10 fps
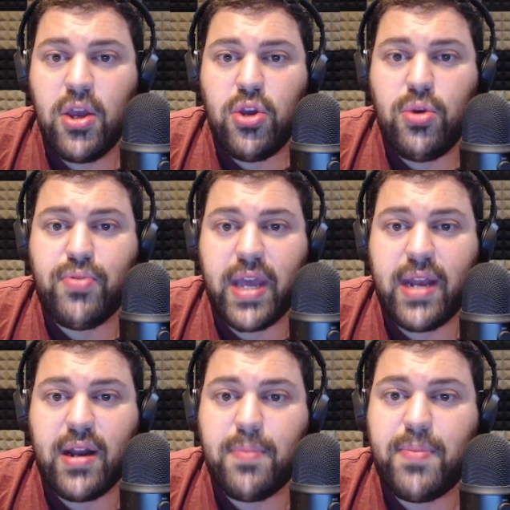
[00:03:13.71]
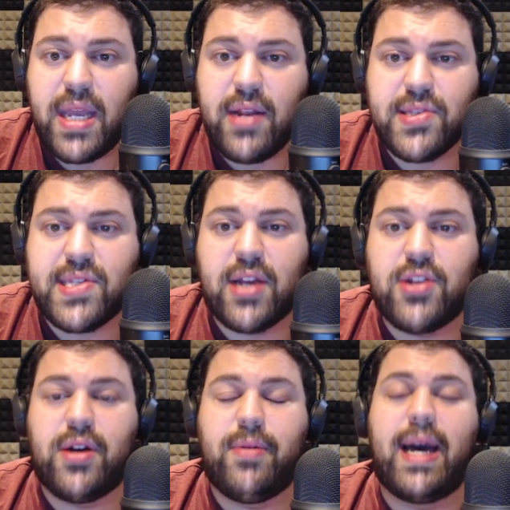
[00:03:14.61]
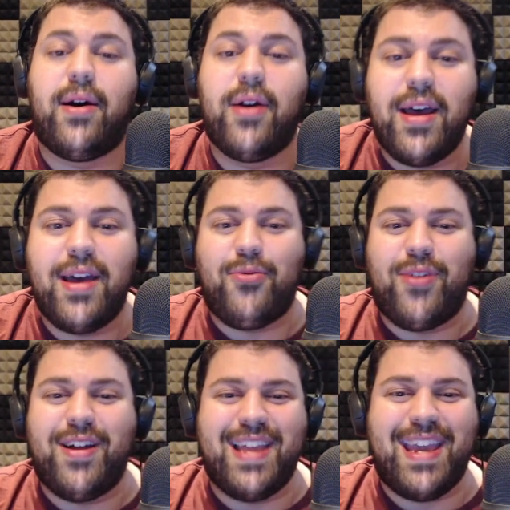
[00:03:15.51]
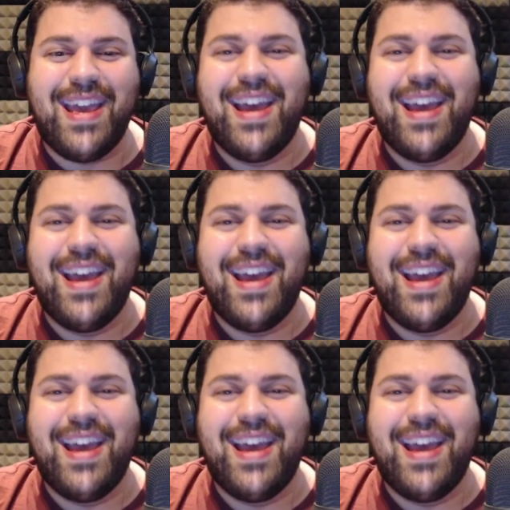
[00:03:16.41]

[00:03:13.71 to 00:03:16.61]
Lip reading: who played on Beatles soundtrack. Oh, wow. Really?